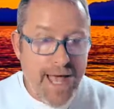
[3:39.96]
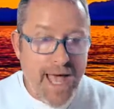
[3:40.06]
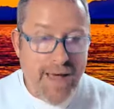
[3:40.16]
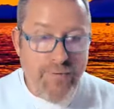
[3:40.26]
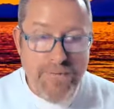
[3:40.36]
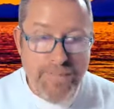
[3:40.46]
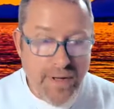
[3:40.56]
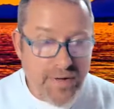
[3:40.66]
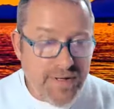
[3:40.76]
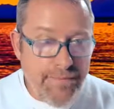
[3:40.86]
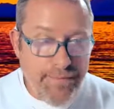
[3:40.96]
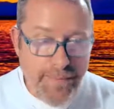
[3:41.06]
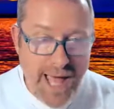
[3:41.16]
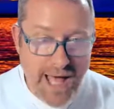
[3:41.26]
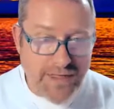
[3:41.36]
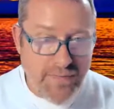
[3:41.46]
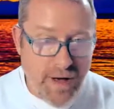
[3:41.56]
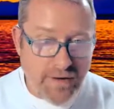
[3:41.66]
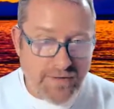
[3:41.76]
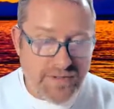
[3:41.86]
And we built path
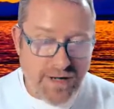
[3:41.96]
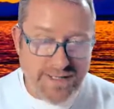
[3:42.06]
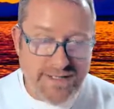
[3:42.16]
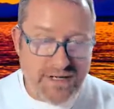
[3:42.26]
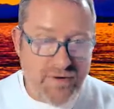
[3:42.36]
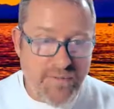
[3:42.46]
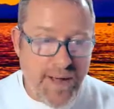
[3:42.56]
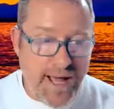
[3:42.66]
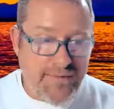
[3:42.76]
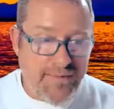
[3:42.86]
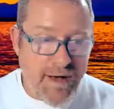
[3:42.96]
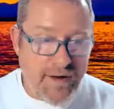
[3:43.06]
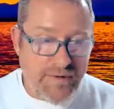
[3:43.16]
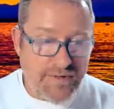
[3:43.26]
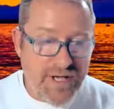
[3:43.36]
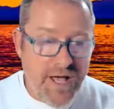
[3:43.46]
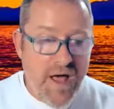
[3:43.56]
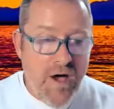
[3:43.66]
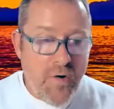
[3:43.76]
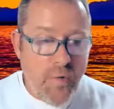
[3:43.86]
models, cross-sectional path models.
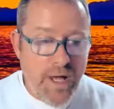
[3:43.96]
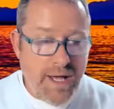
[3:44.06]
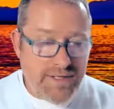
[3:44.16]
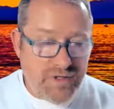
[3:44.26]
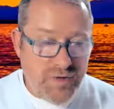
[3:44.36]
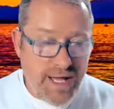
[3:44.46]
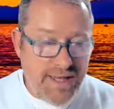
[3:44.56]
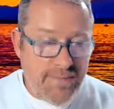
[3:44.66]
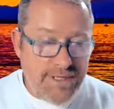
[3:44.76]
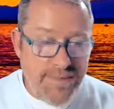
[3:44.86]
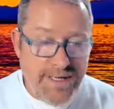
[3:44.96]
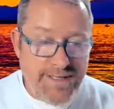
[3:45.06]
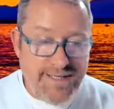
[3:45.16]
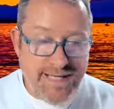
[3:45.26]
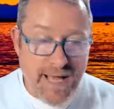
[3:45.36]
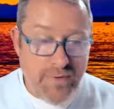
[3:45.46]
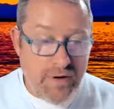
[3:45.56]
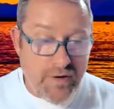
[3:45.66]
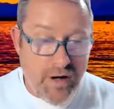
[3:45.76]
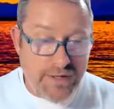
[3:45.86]
We constrained them to be stable
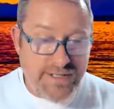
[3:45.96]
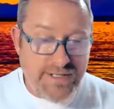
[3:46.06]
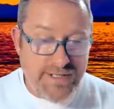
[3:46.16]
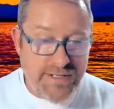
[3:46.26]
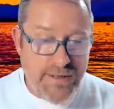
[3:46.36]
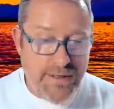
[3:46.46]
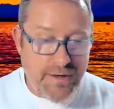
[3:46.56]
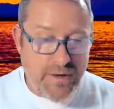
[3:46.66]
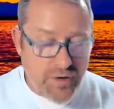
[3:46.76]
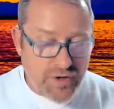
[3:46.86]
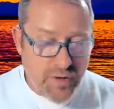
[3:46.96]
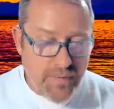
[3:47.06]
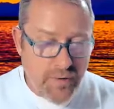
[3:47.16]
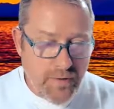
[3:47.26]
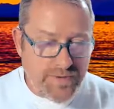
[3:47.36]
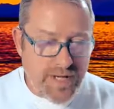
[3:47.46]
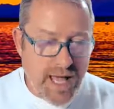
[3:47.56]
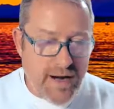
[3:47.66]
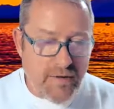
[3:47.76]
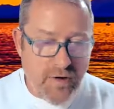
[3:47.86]
across culture groups
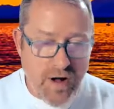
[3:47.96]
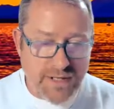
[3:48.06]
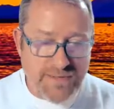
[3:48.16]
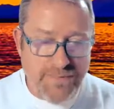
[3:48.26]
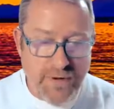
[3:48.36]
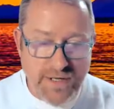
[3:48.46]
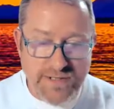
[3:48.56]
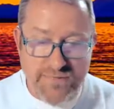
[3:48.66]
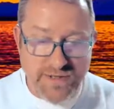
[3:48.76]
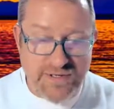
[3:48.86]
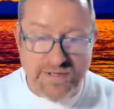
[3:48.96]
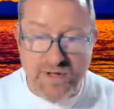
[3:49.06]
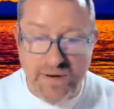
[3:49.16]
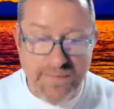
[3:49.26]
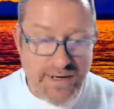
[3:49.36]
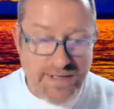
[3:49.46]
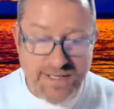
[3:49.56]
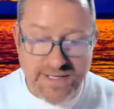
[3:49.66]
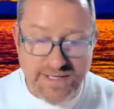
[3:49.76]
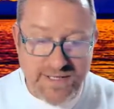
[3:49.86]
and across Buddhist versus non-Buddhist,
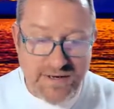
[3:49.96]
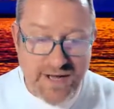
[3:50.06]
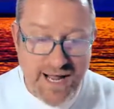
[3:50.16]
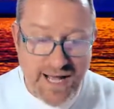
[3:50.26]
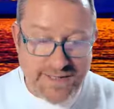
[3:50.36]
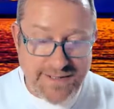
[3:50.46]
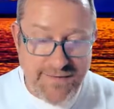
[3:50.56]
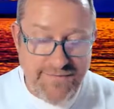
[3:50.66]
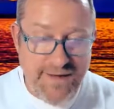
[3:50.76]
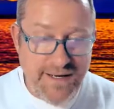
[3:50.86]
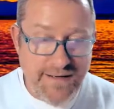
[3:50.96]
and still got excellent fit.